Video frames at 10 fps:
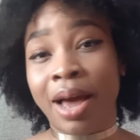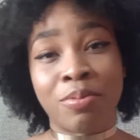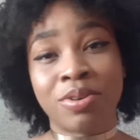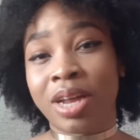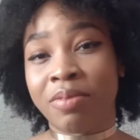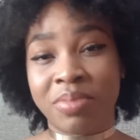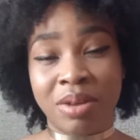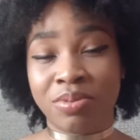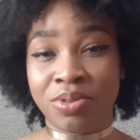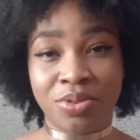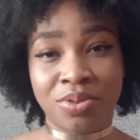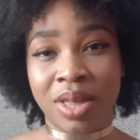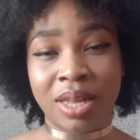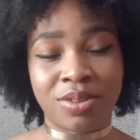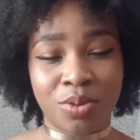I wouldn't have been able to do
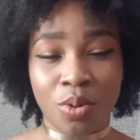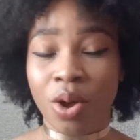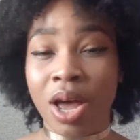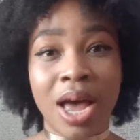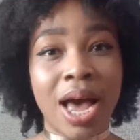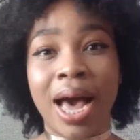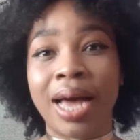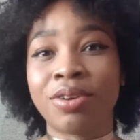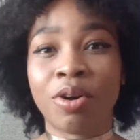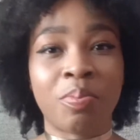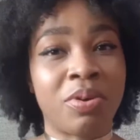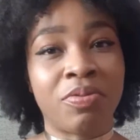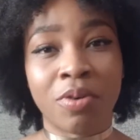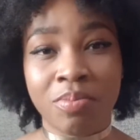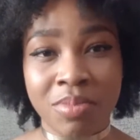that. So hard copy
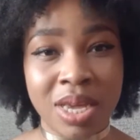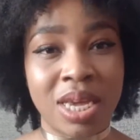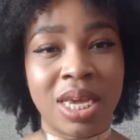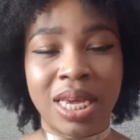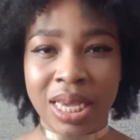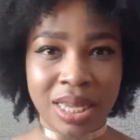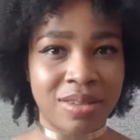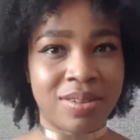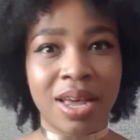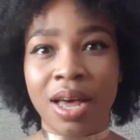for me is